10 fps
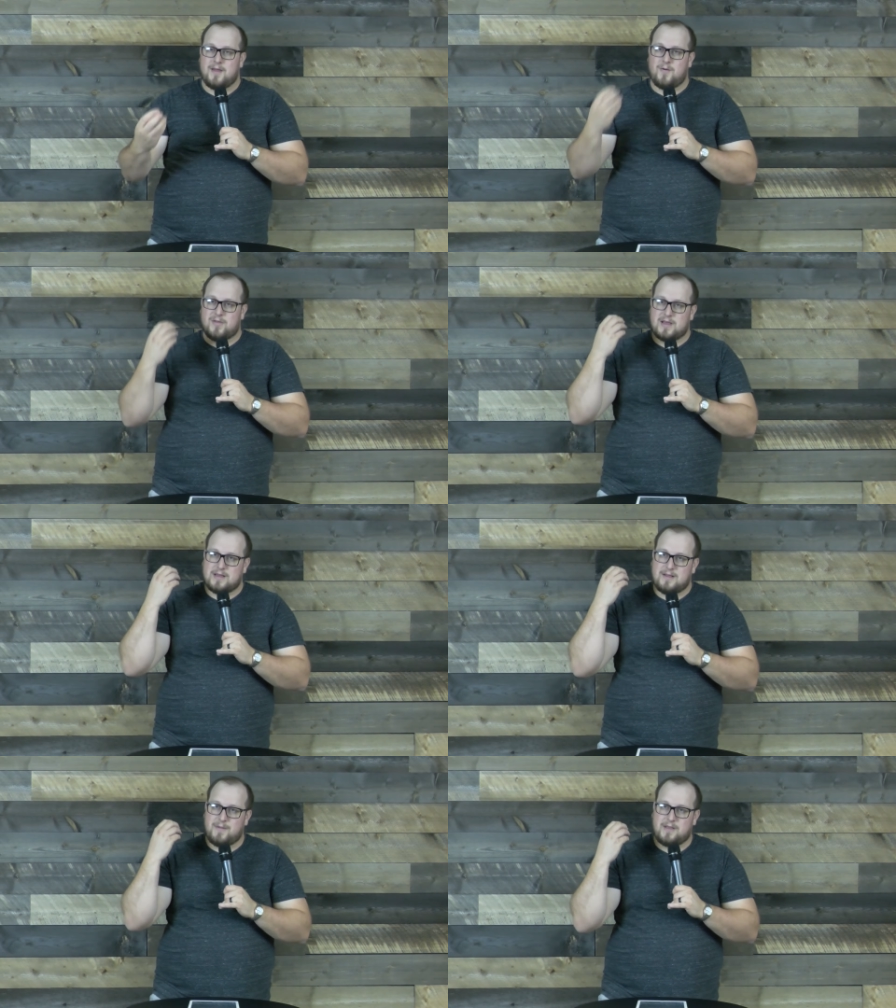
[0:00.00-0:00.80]
You want that
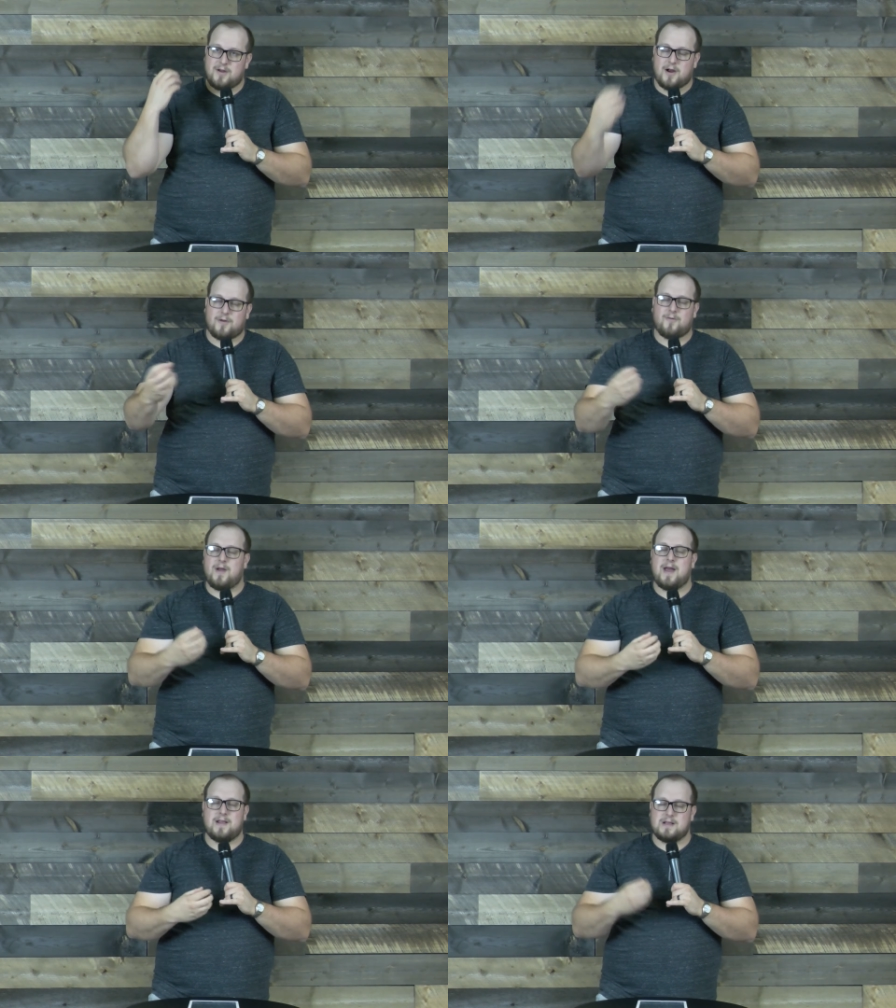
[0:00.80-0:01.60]
thing to be dark
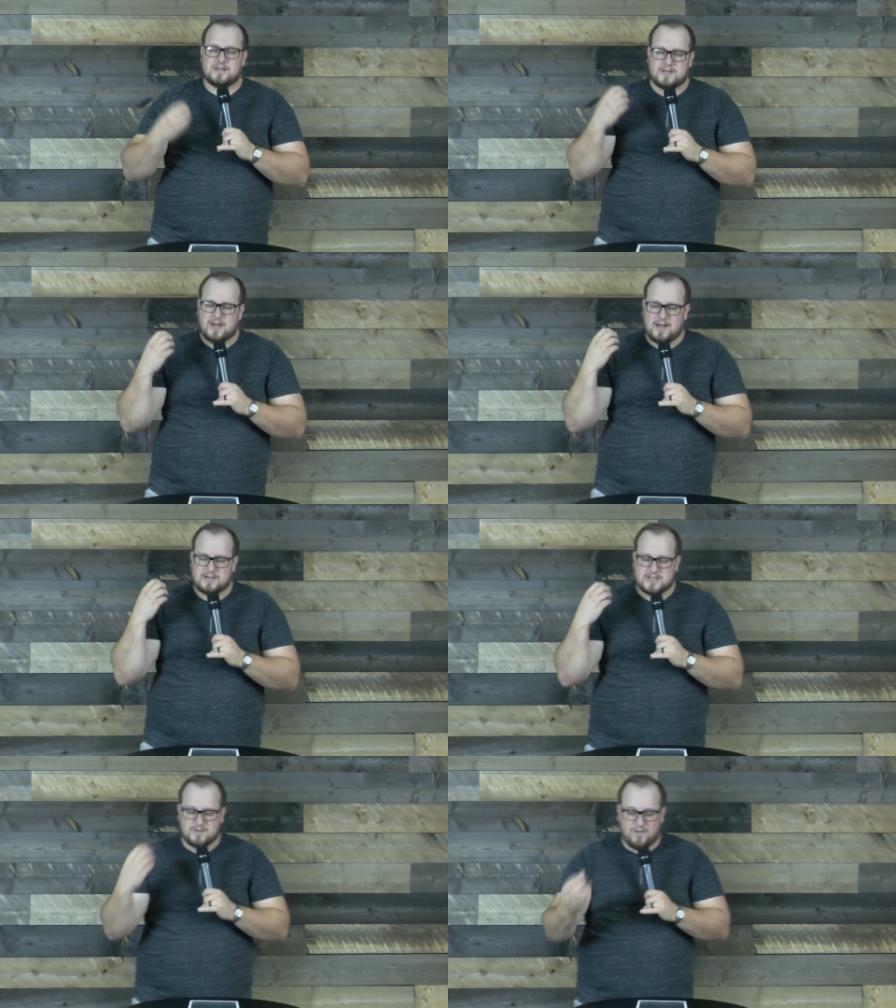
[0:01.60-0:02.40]
red
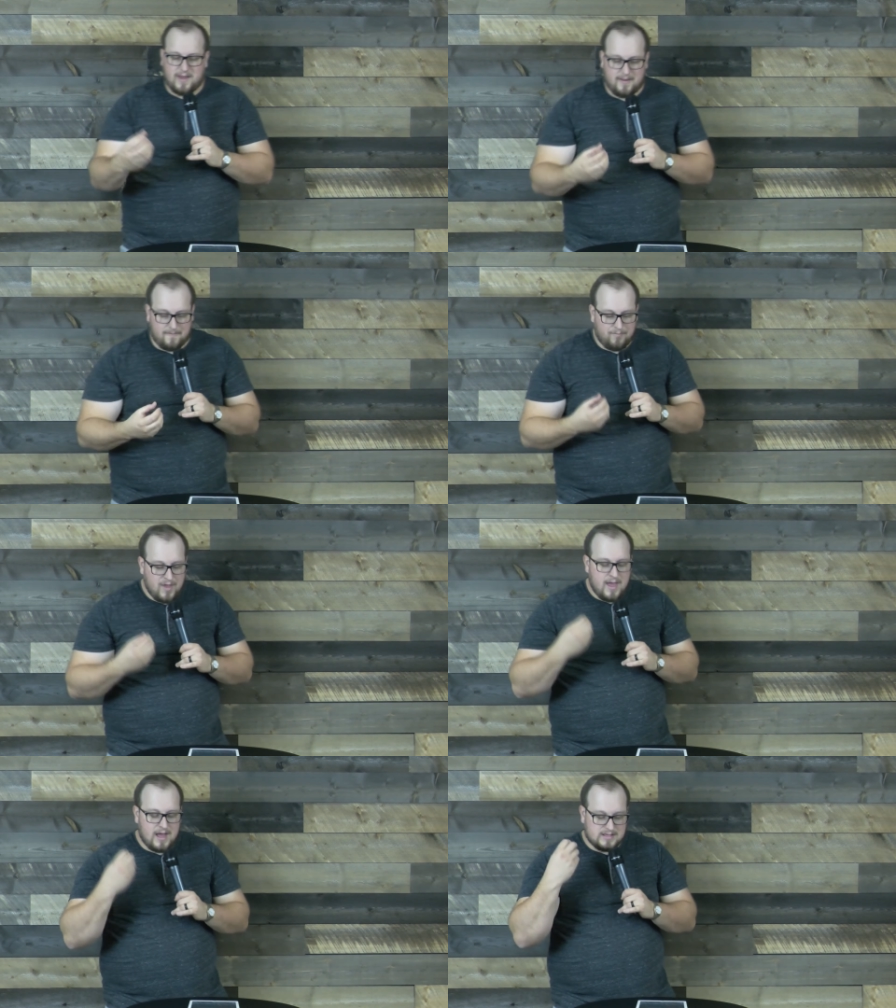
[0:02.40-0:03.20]
and sweet
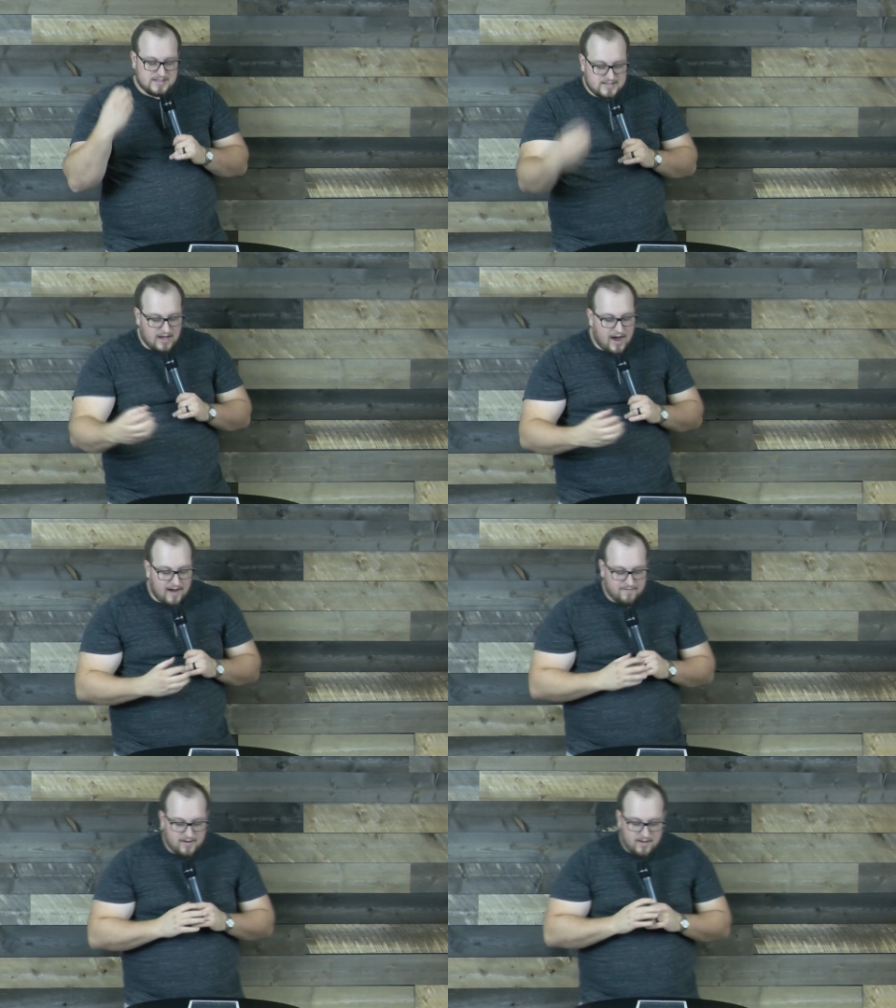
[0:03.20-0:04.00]
and
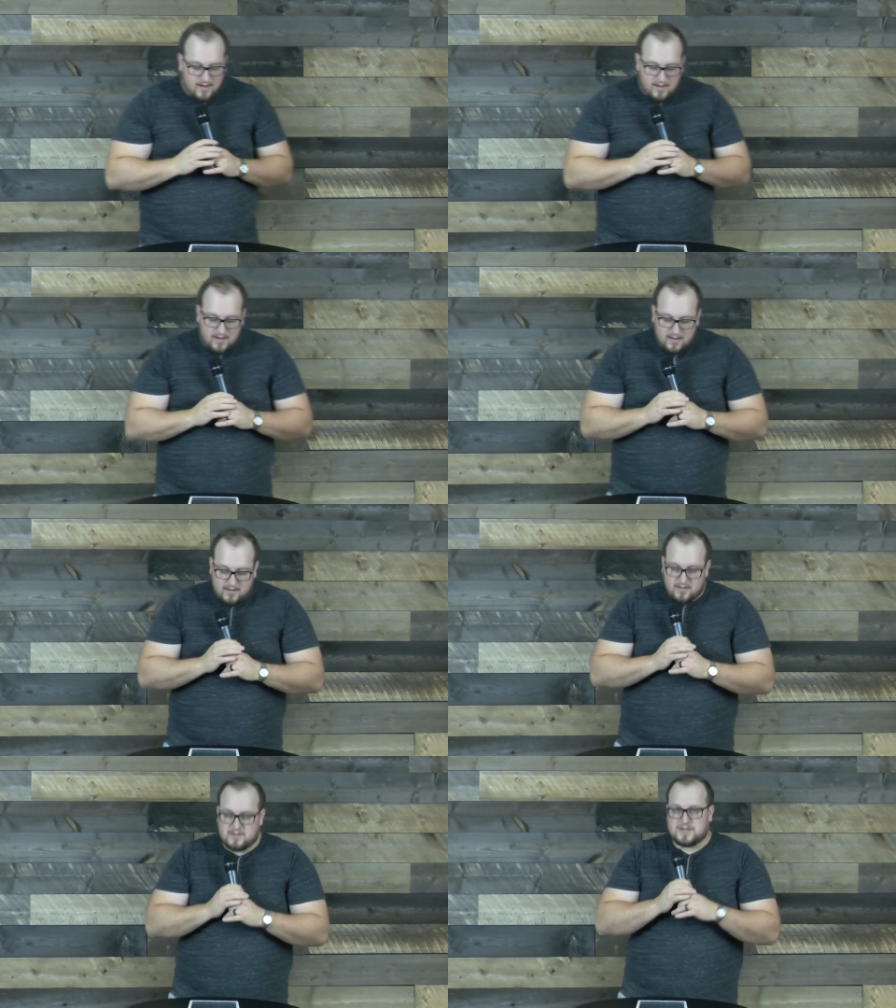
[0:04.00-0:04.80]
soft.
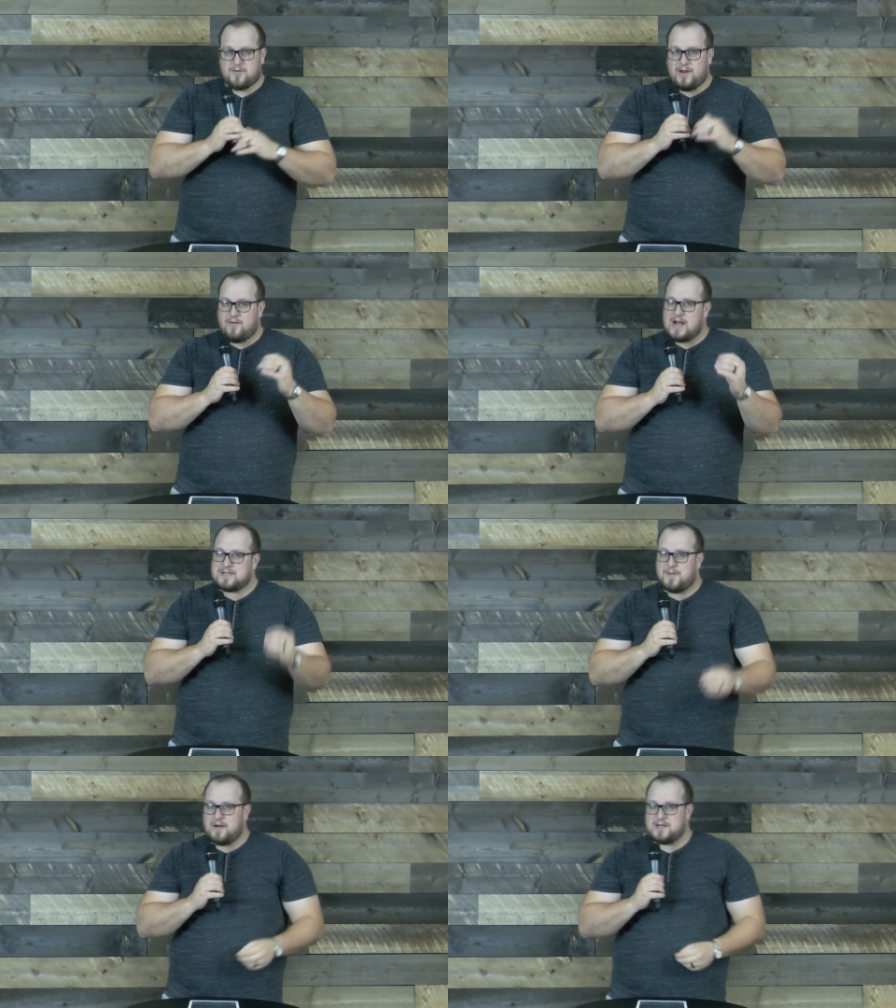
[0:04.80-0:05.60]
Those green
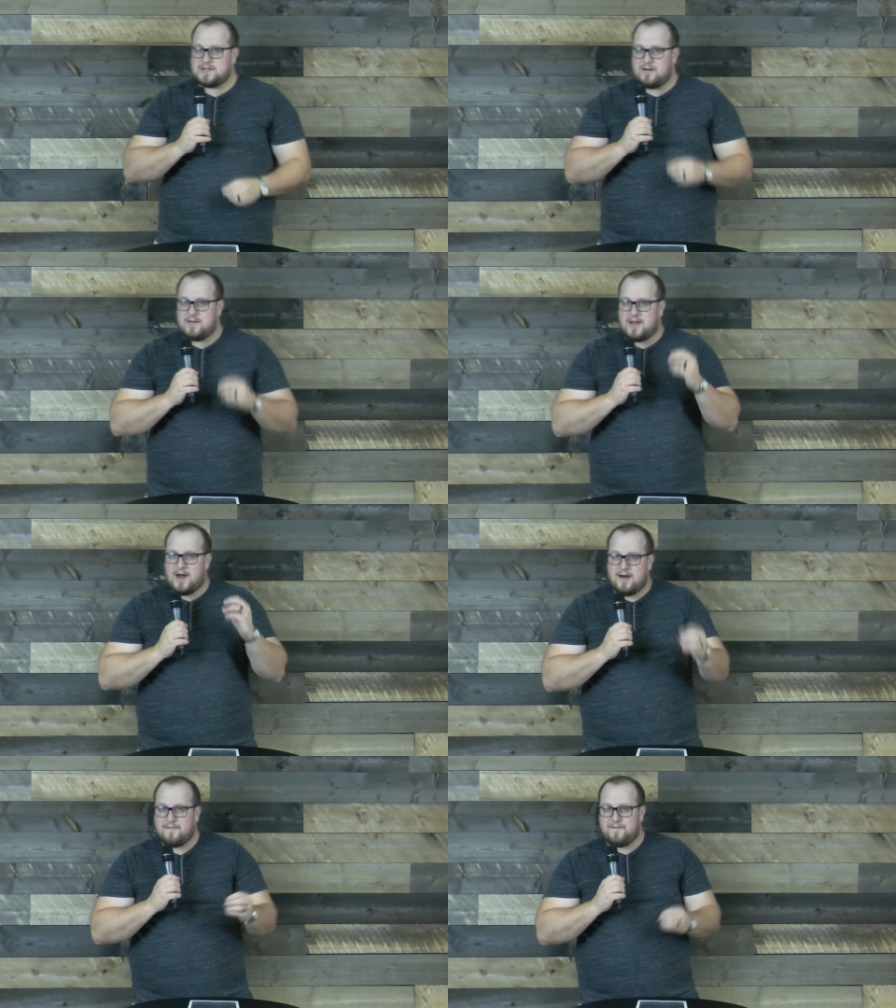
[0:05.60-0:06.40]
raspberries are
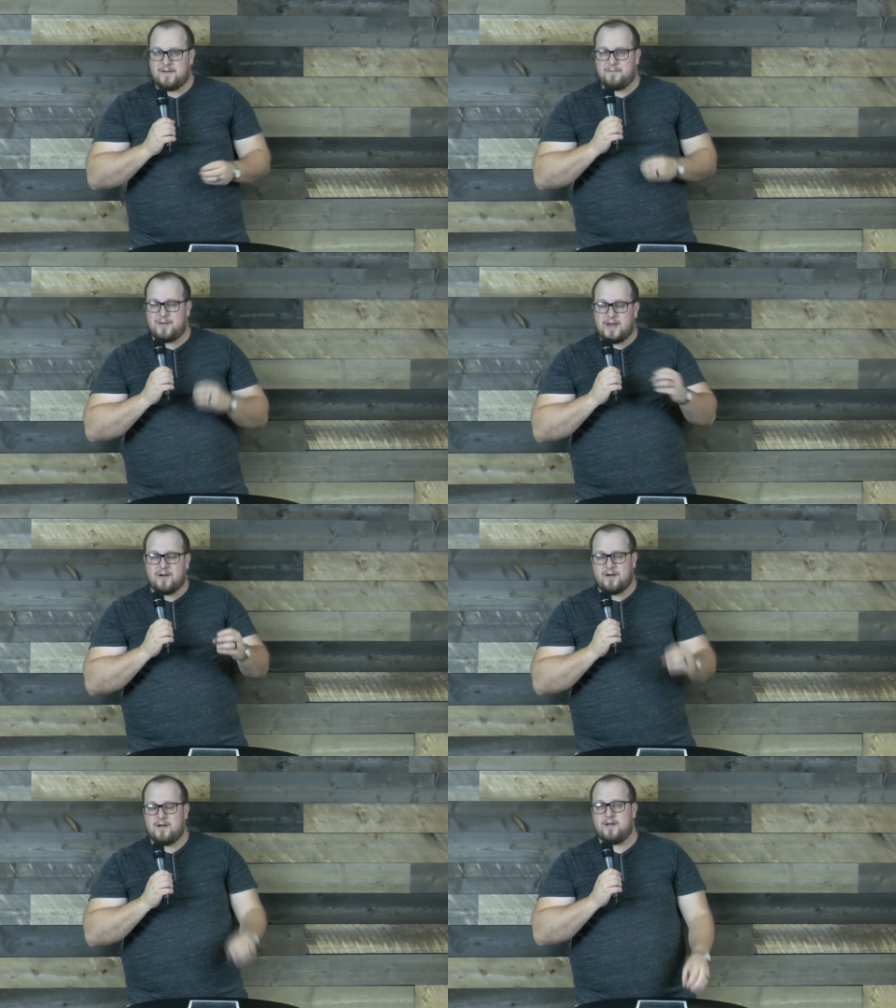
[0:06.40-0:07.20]
tough and
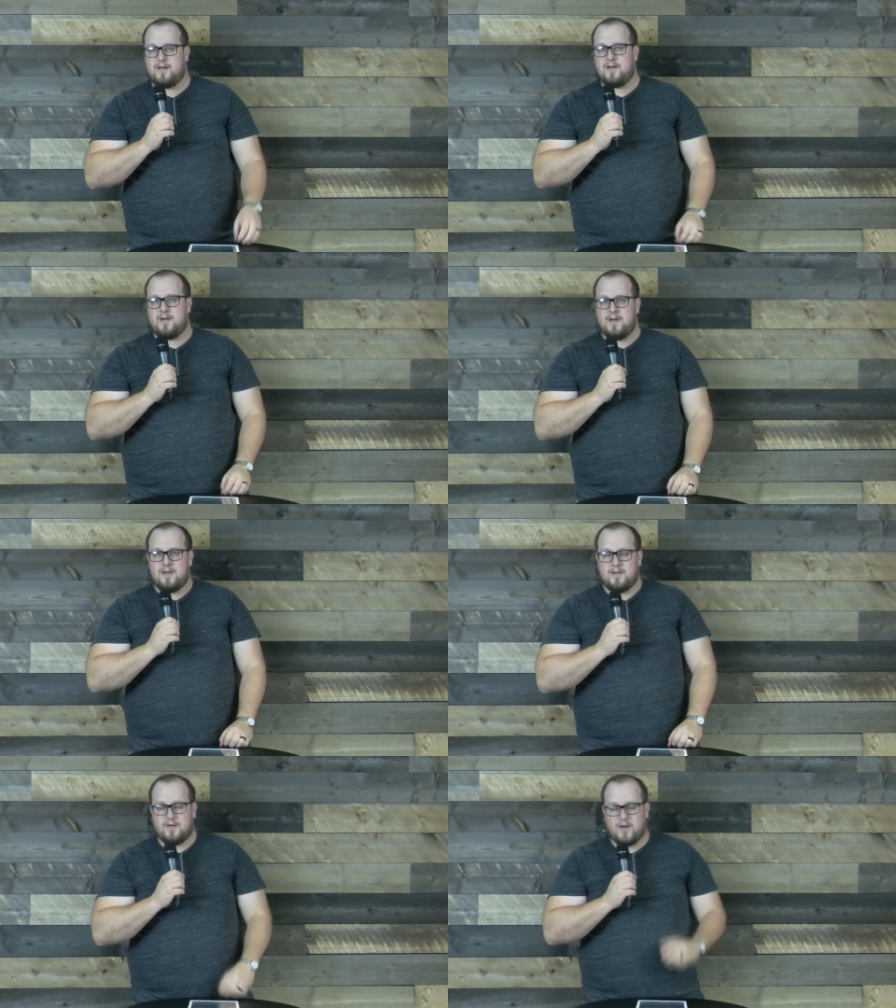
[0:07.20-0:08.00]
bitter.
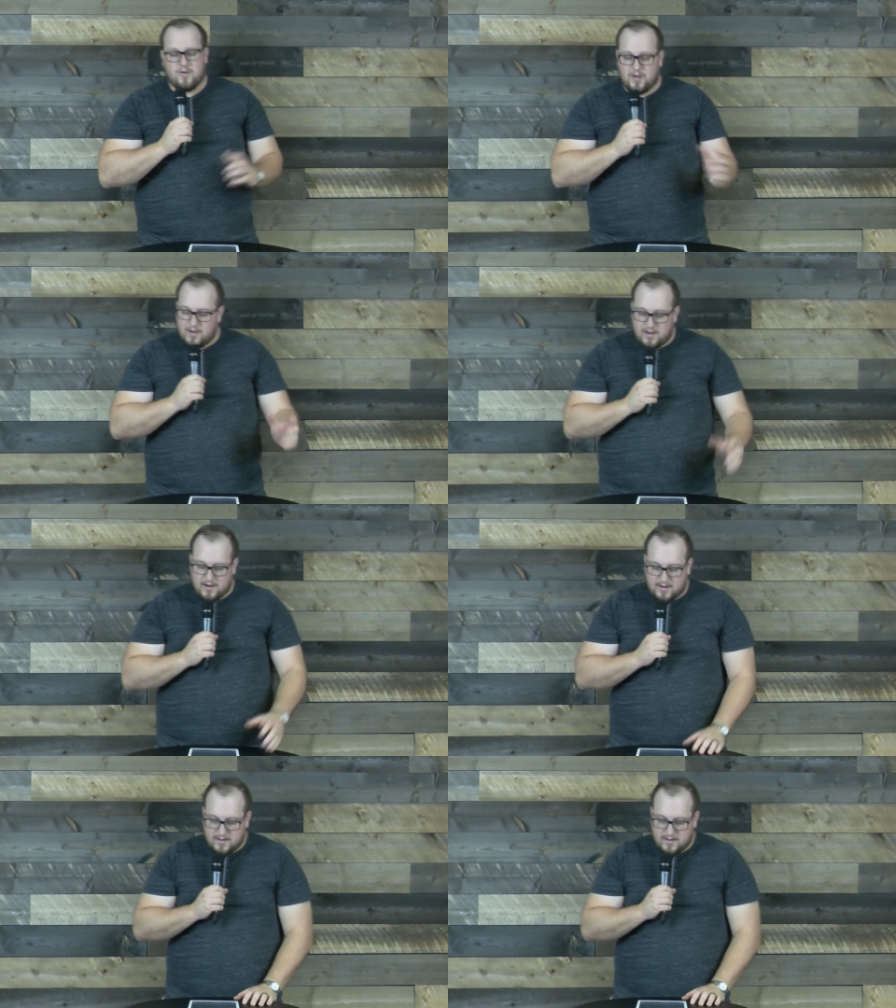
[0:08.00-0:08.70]
They're no good.